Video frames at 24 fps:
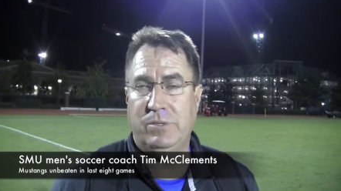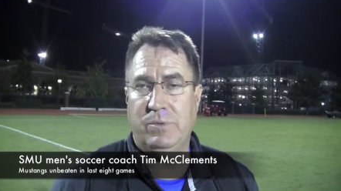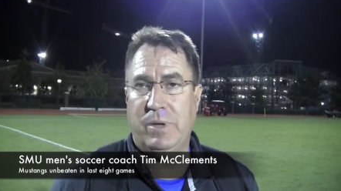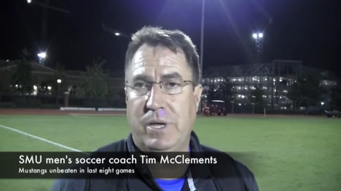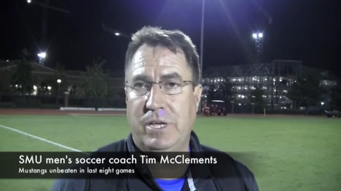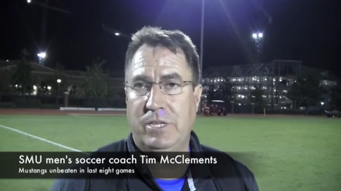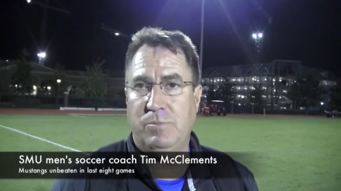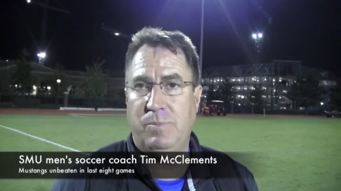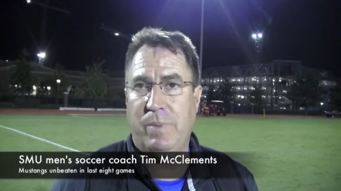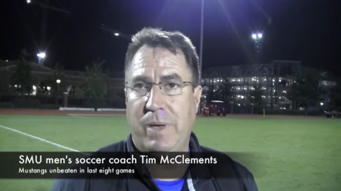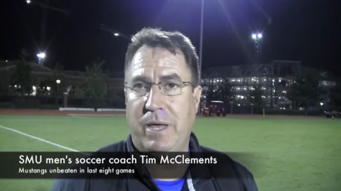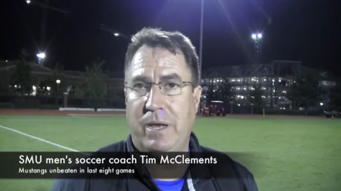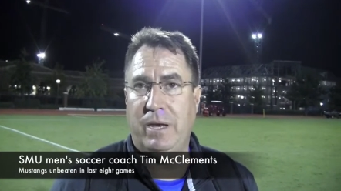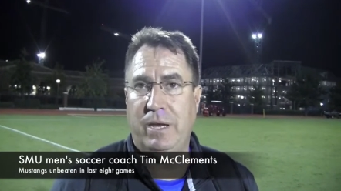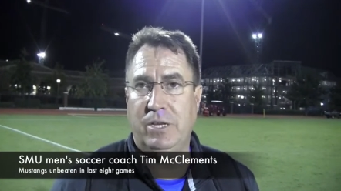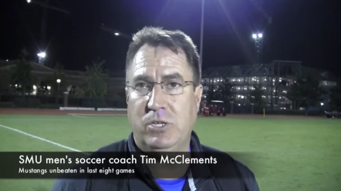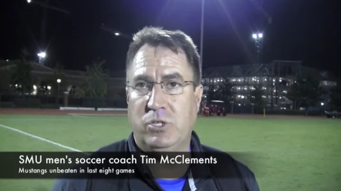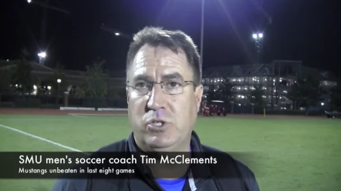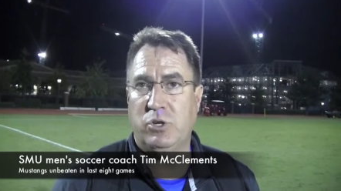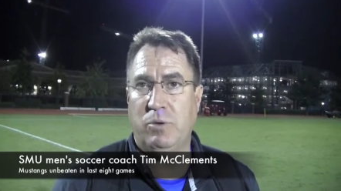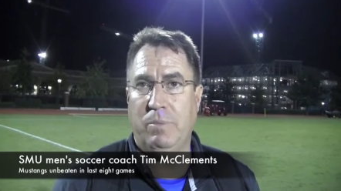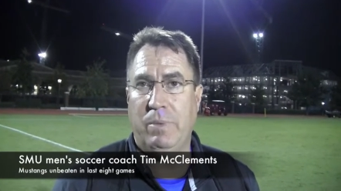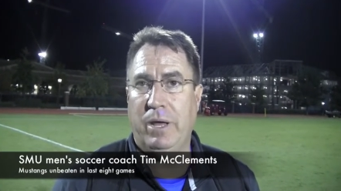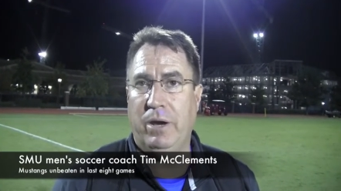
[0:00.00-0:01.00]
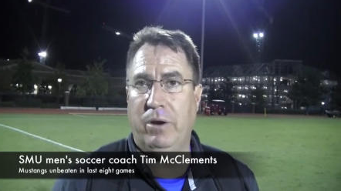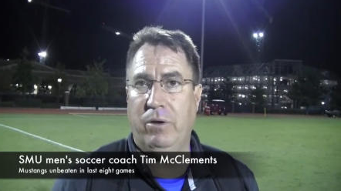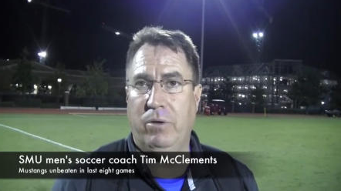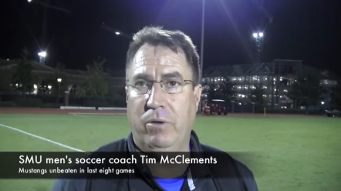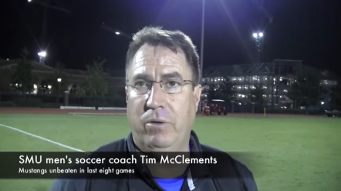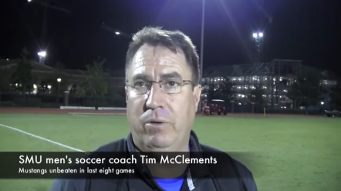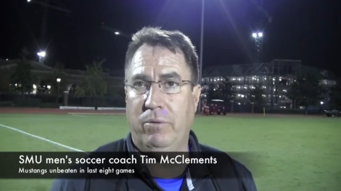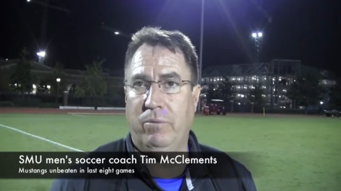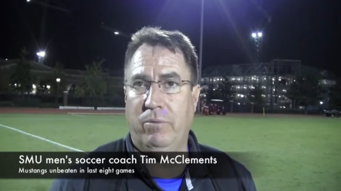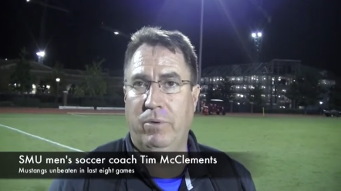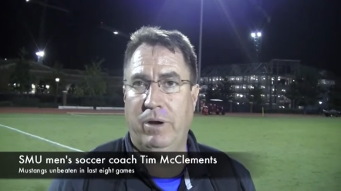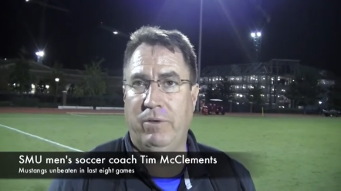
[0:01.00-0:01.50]
has been
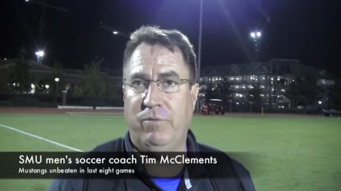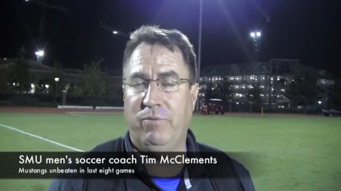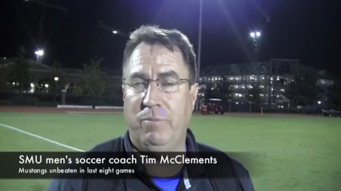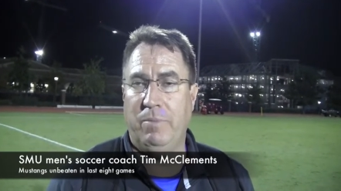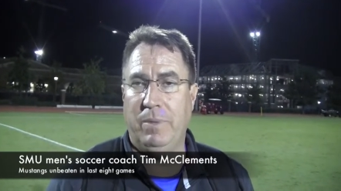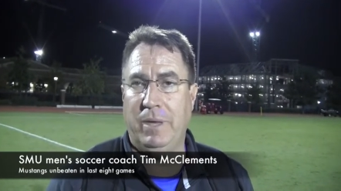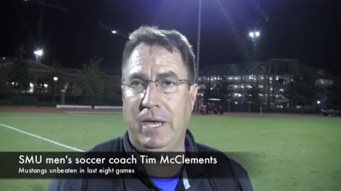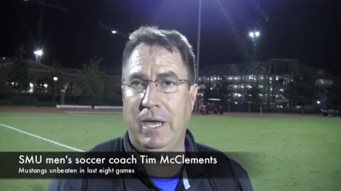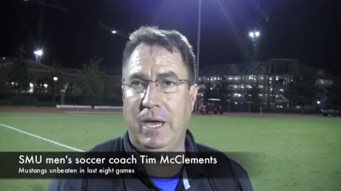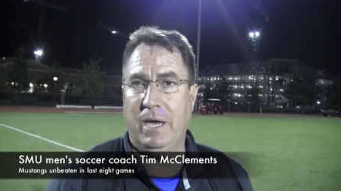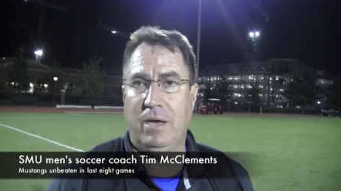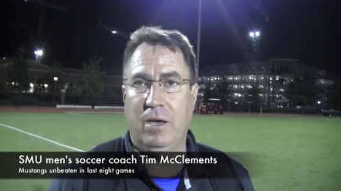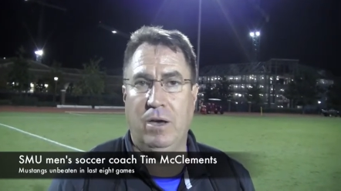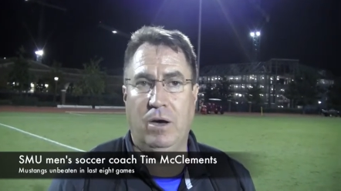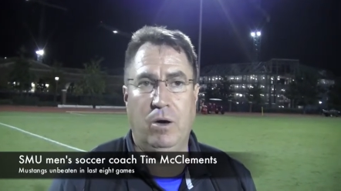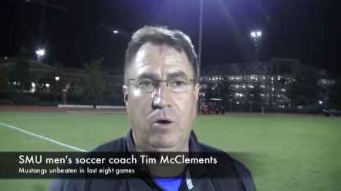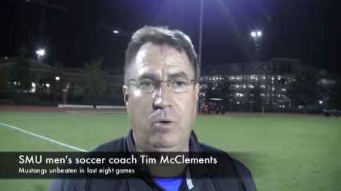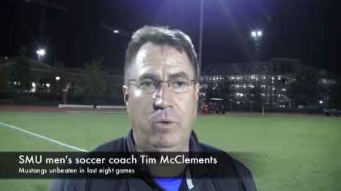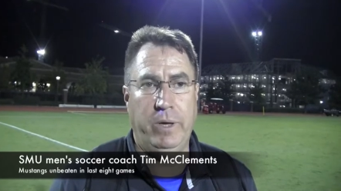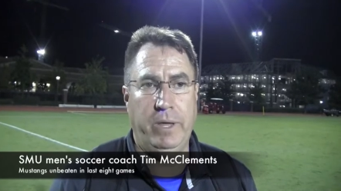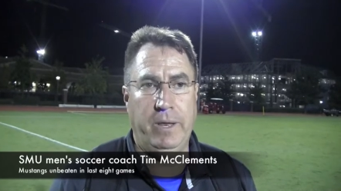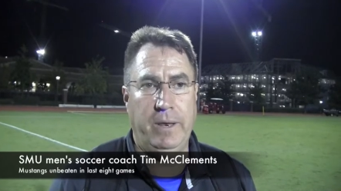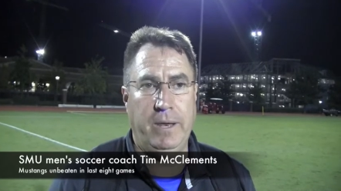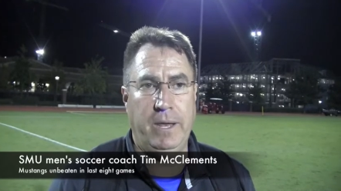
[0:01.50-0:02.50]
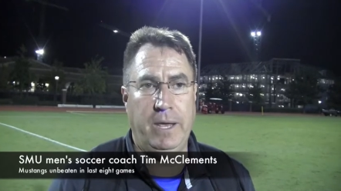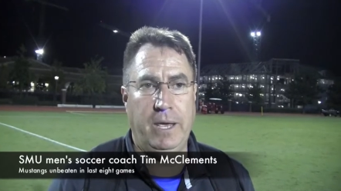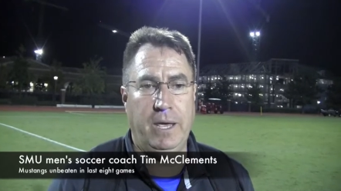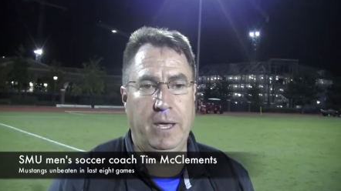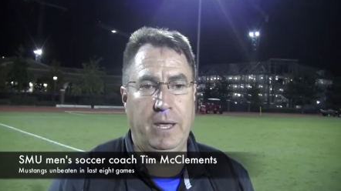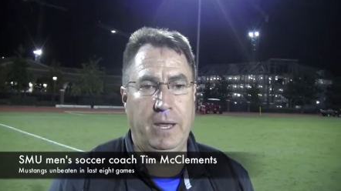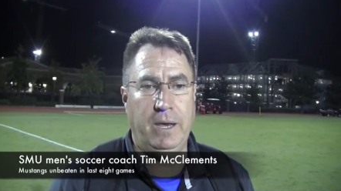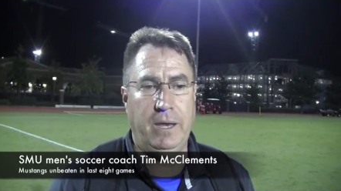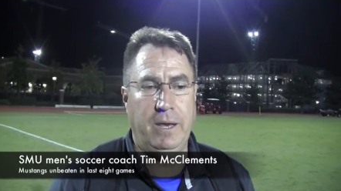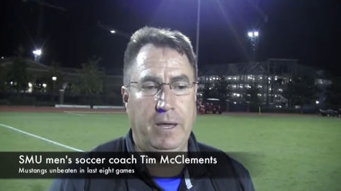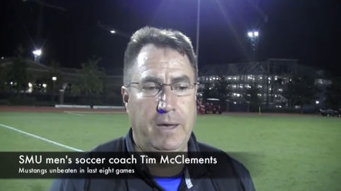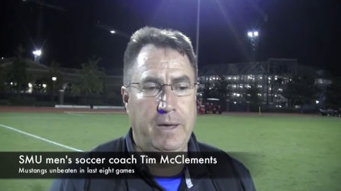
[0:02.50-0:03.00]
instrumental right from the get-go, and,
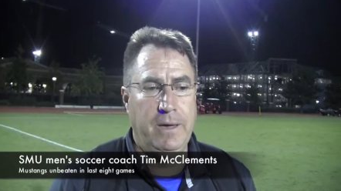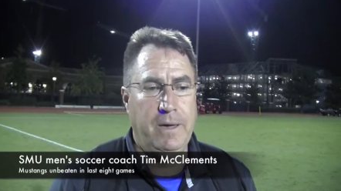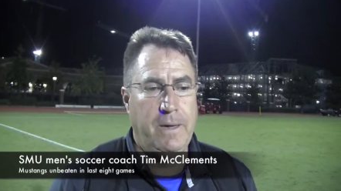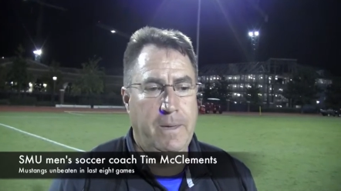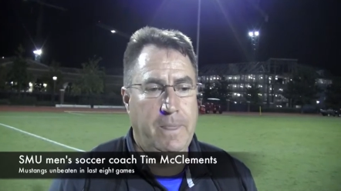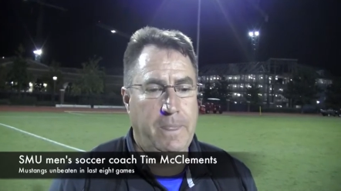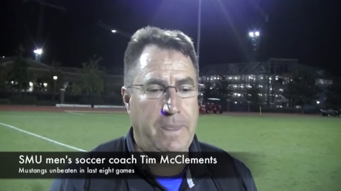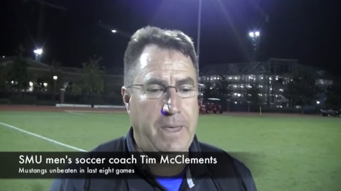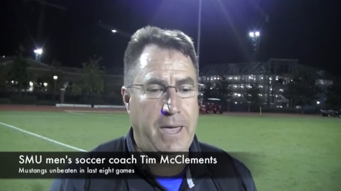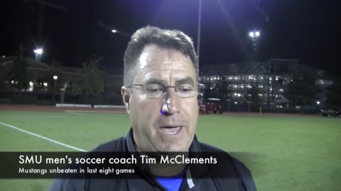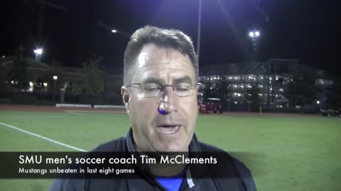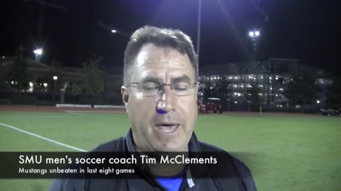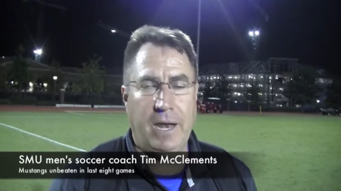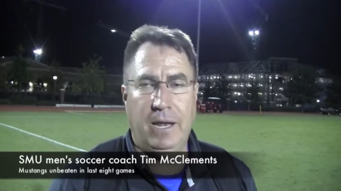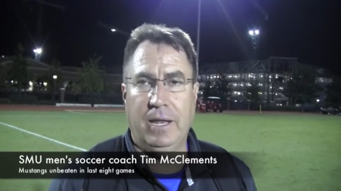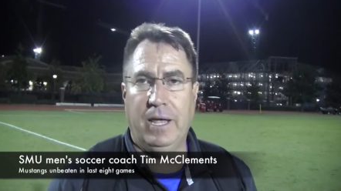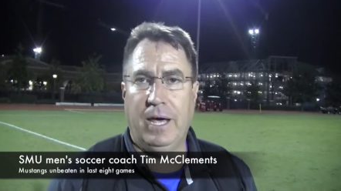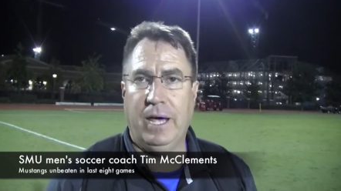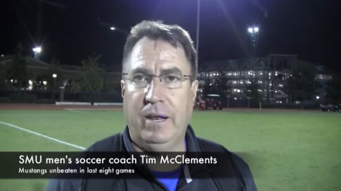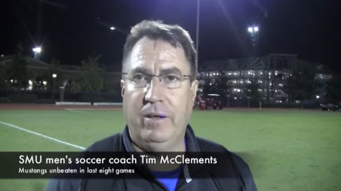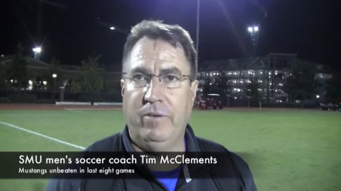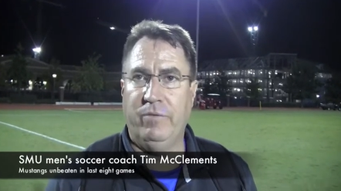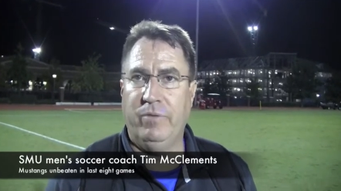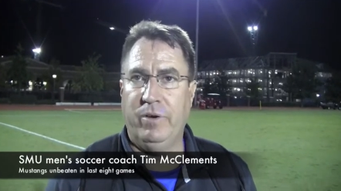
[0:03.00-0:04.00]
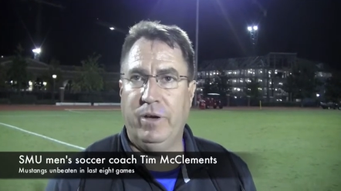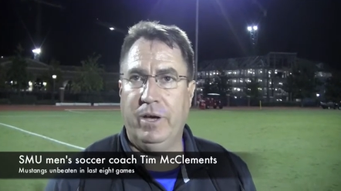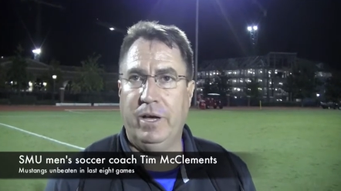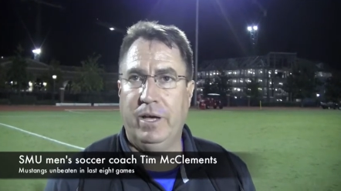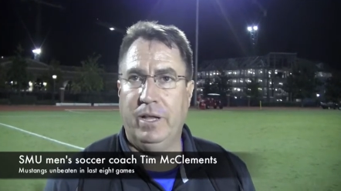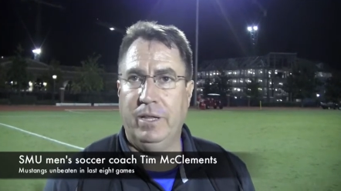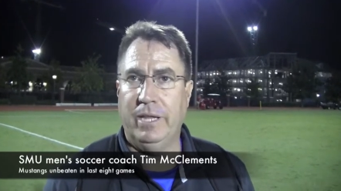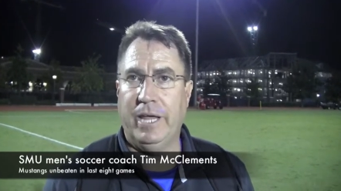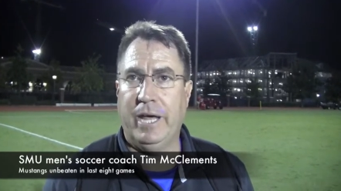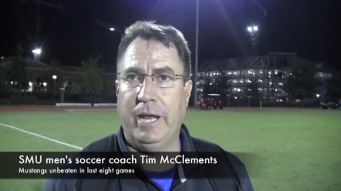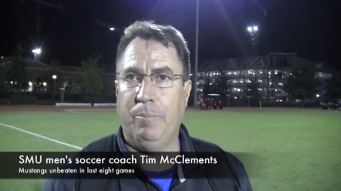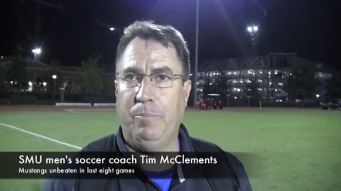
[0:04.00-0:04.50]
and they add a lot of
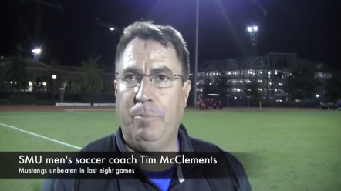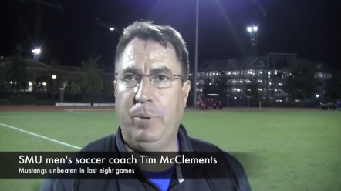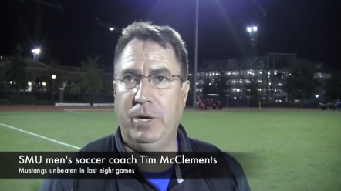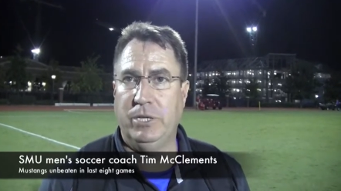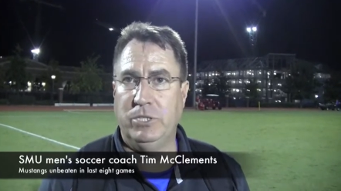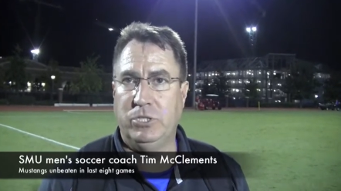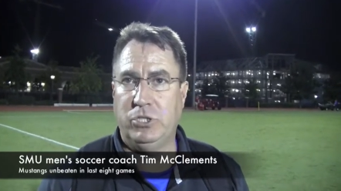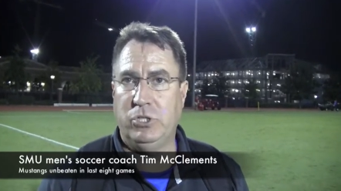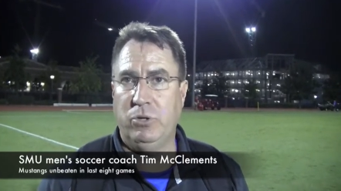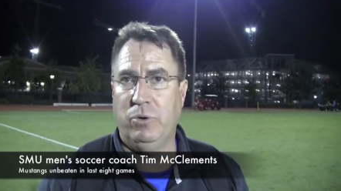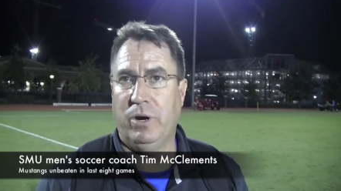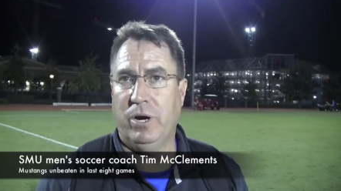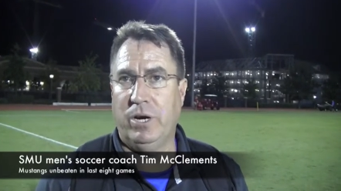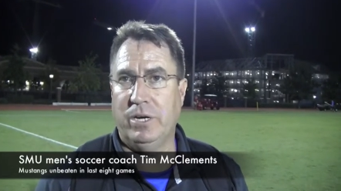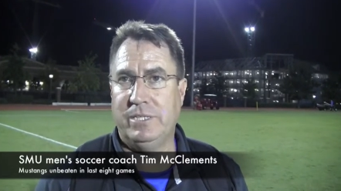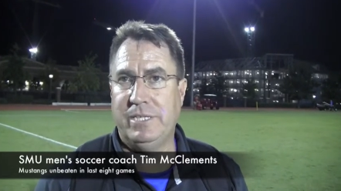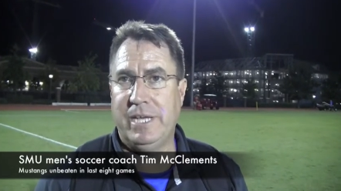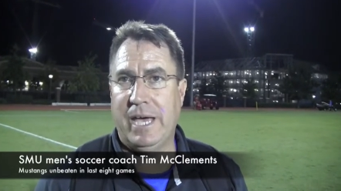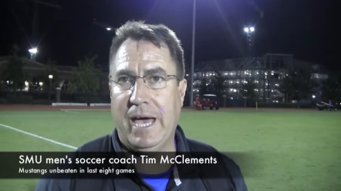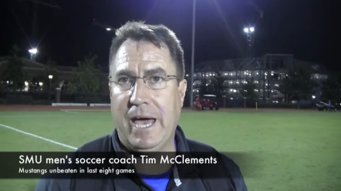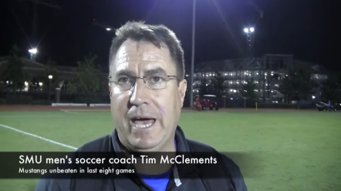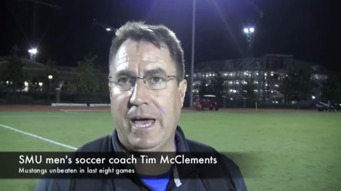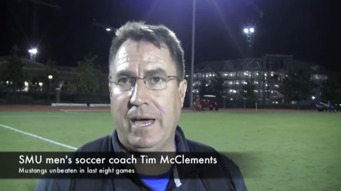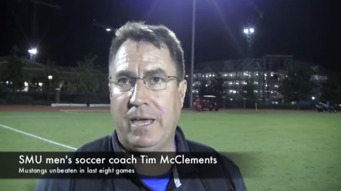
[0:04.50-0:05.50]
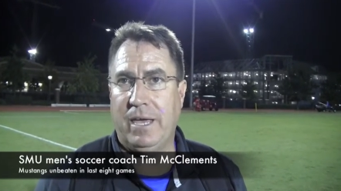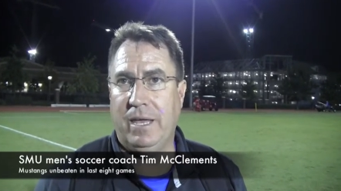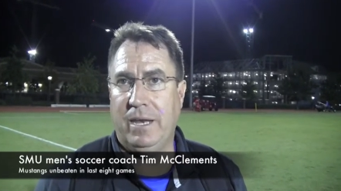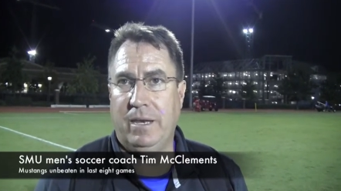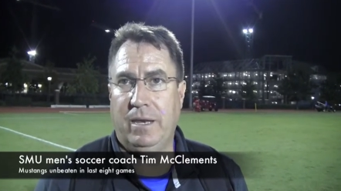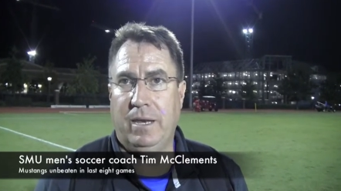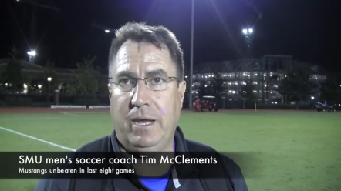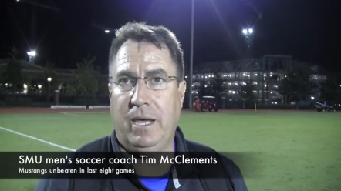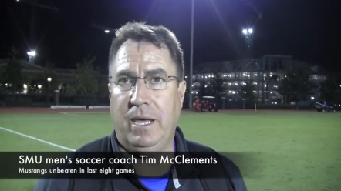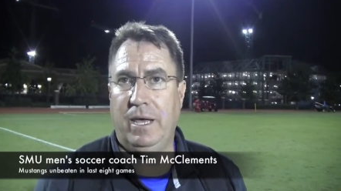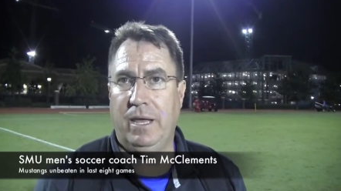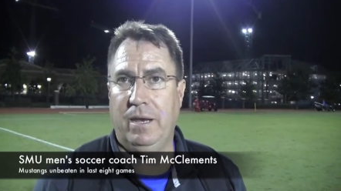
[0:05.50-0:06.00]
uh, a lot of punch to our attack, and,
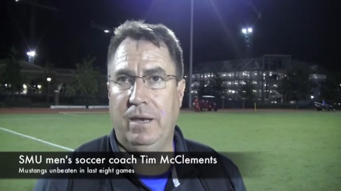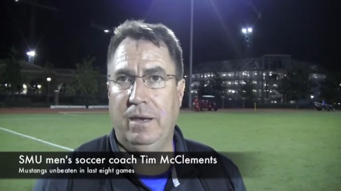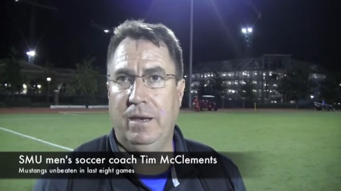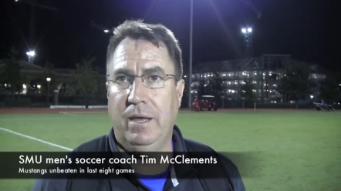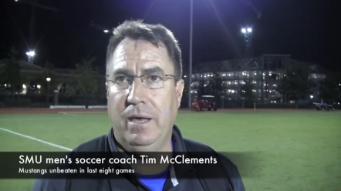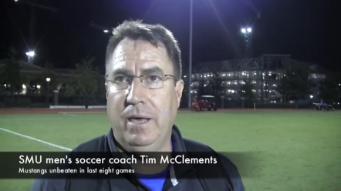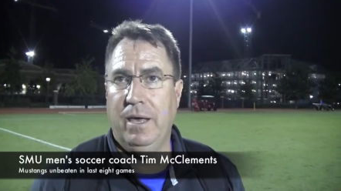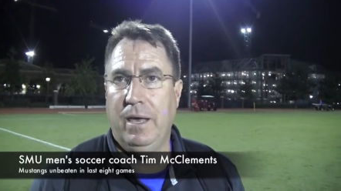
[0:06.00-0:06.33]
and